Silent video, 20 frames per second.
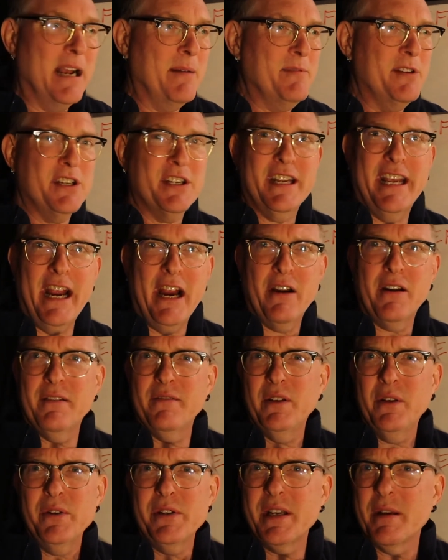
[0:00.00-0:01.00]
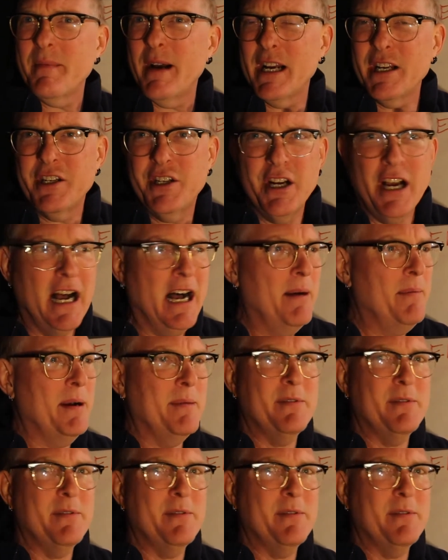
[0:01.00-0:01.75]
I'm scared of losing my job,